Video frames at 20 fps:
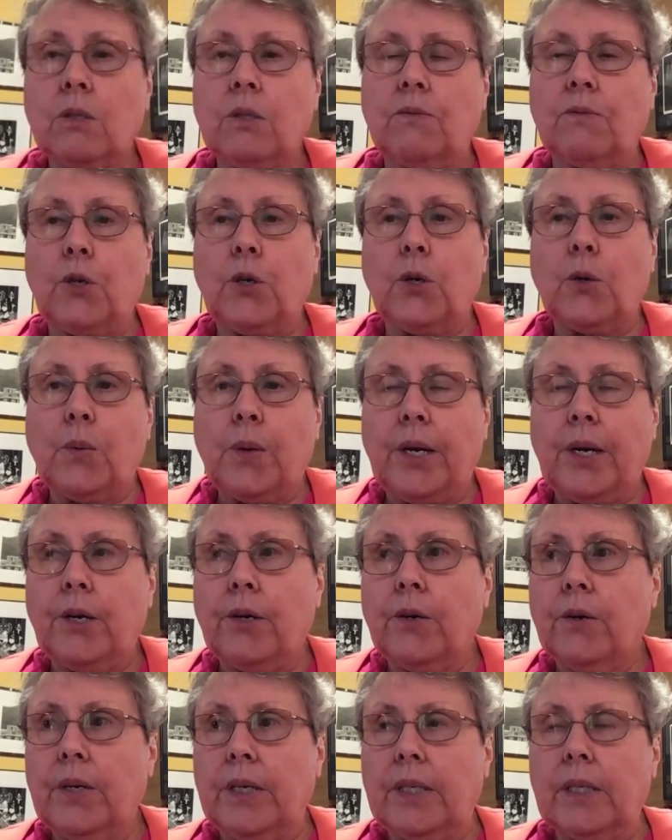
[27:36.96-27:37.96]
of
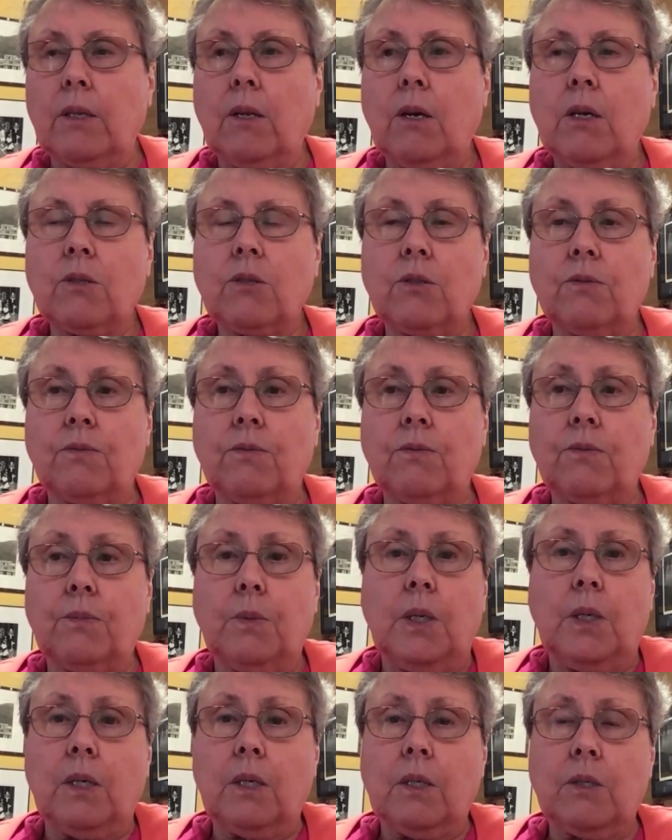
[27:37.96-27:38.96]
career and loss
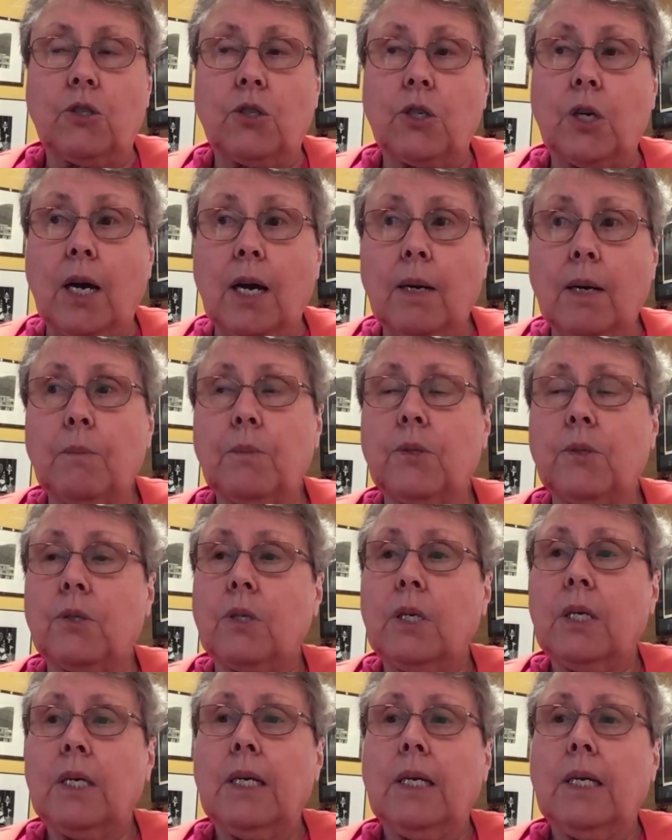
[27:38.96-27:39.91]
of jobs,